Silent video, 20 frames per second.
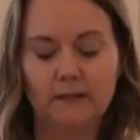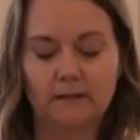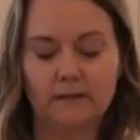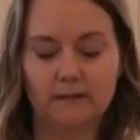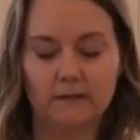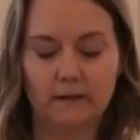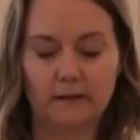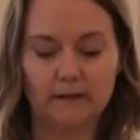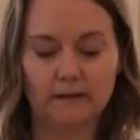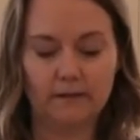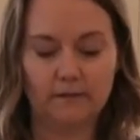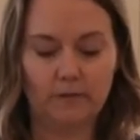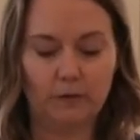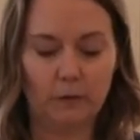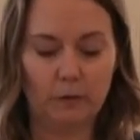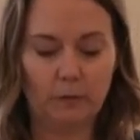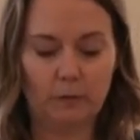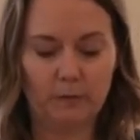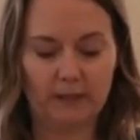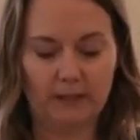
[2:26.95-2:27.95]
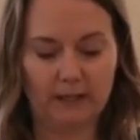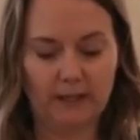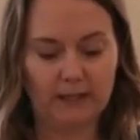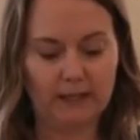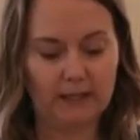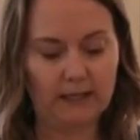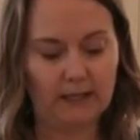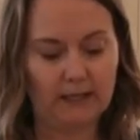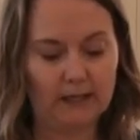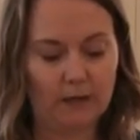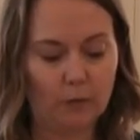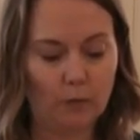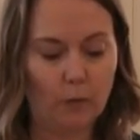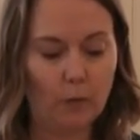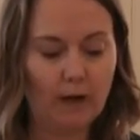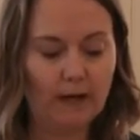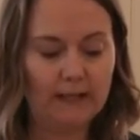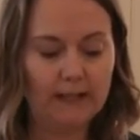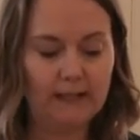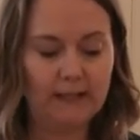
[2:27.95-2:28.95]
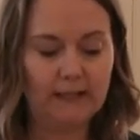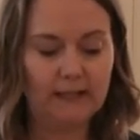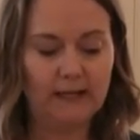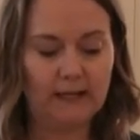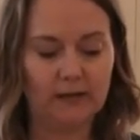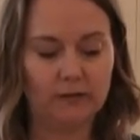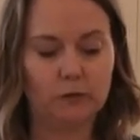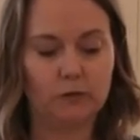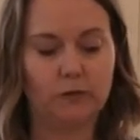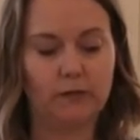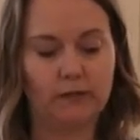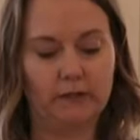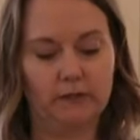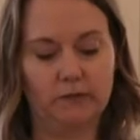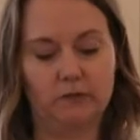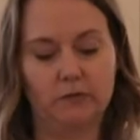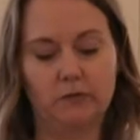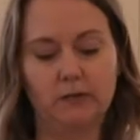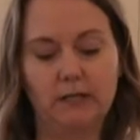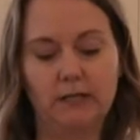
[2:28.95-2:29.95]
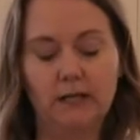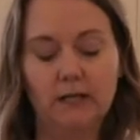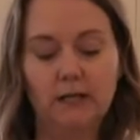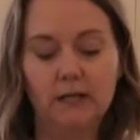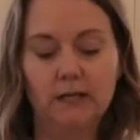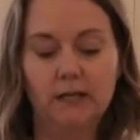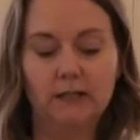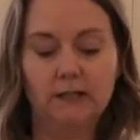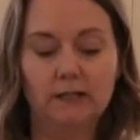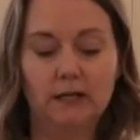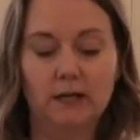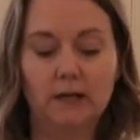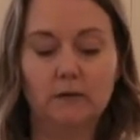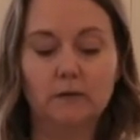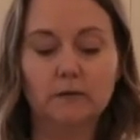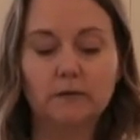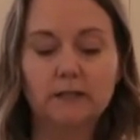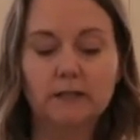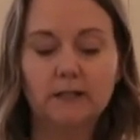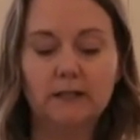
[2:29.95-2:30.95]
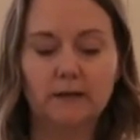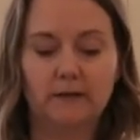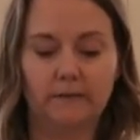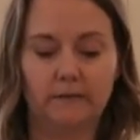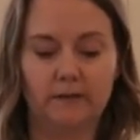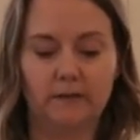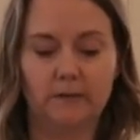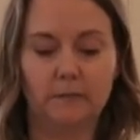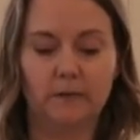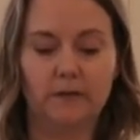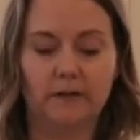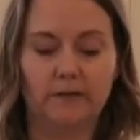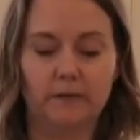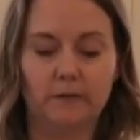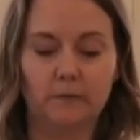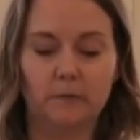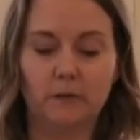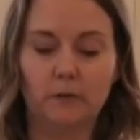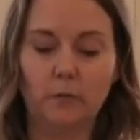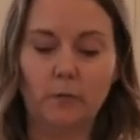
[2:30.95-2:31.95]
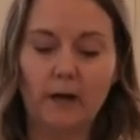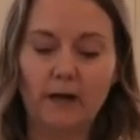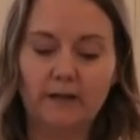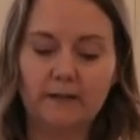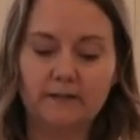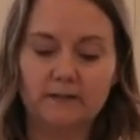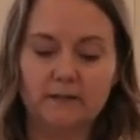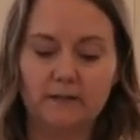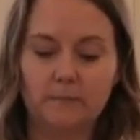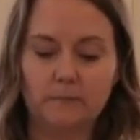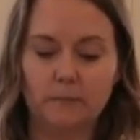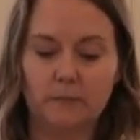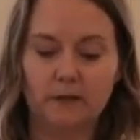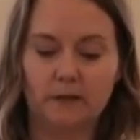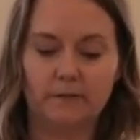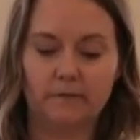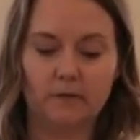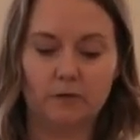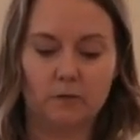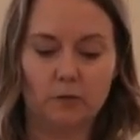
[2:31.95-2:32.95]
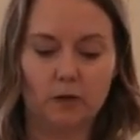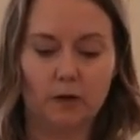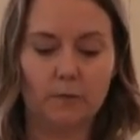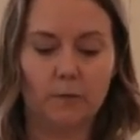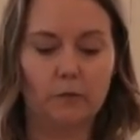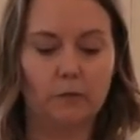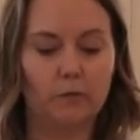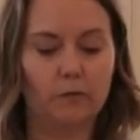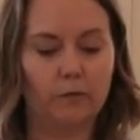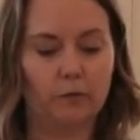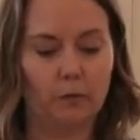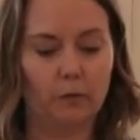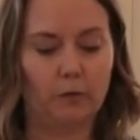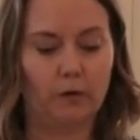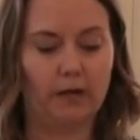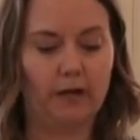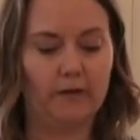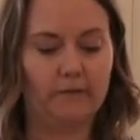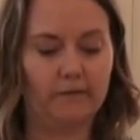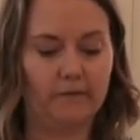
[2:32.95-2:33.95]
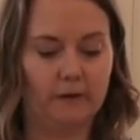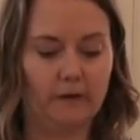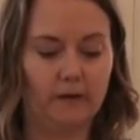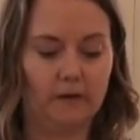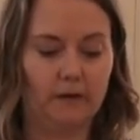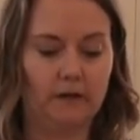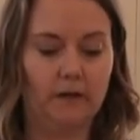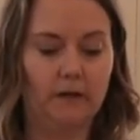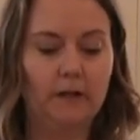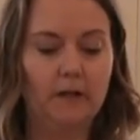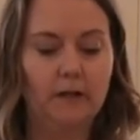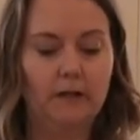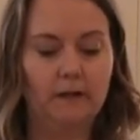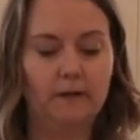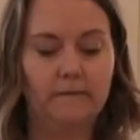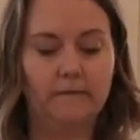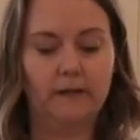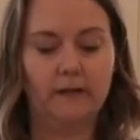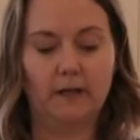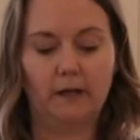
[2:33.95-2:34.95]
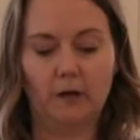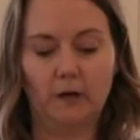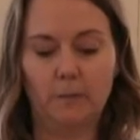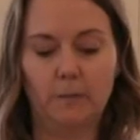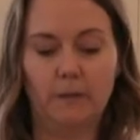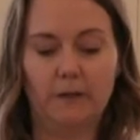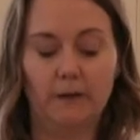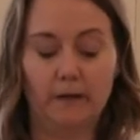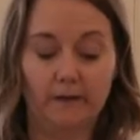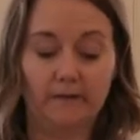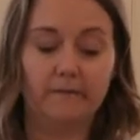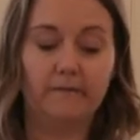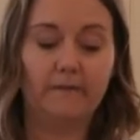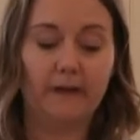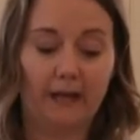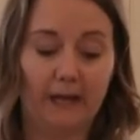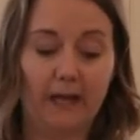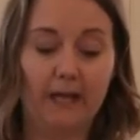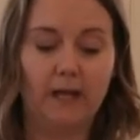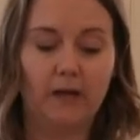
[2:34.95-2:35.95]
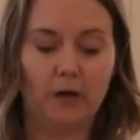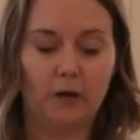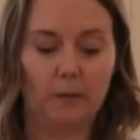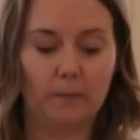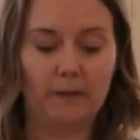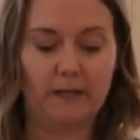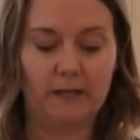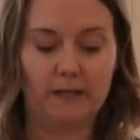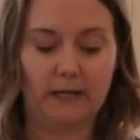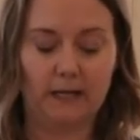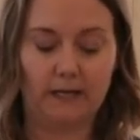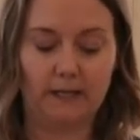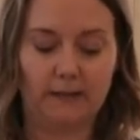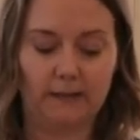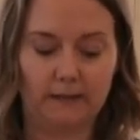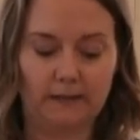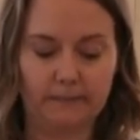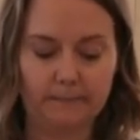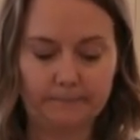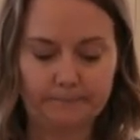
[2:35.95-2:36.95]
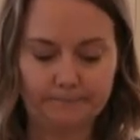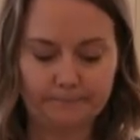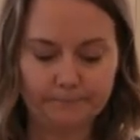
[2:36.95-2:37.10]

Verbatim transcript: the loss of homeland, and a widening natural history, not only of his beloved Midwest, but of the tropical flora and fauna of, the of a Caribbean island.